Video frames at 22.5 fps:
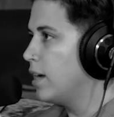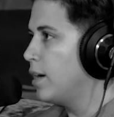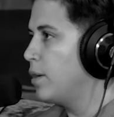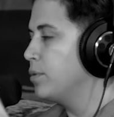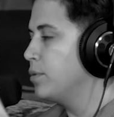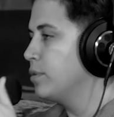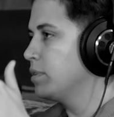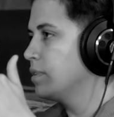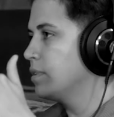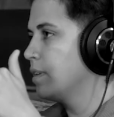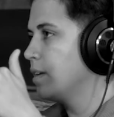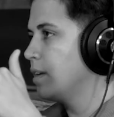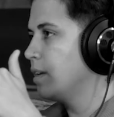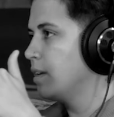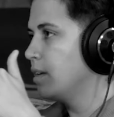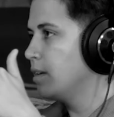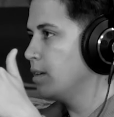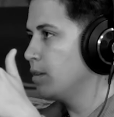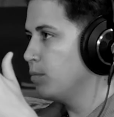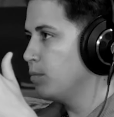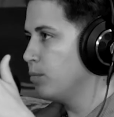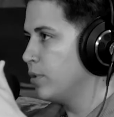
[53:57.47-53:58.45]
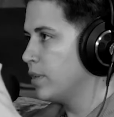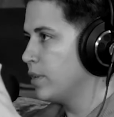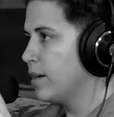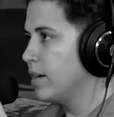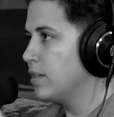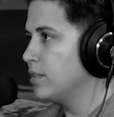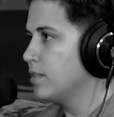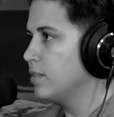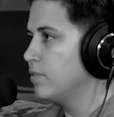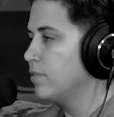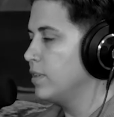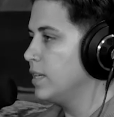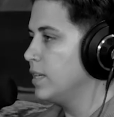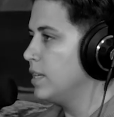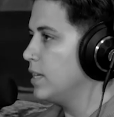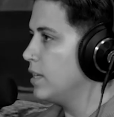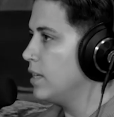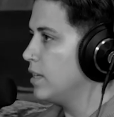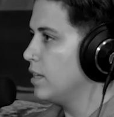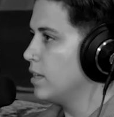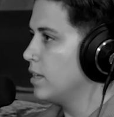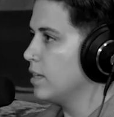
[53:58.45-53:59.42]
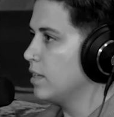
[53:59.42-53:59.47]
that, I was like progressively
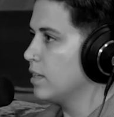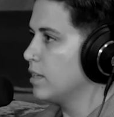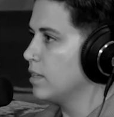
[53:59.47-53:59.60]
getting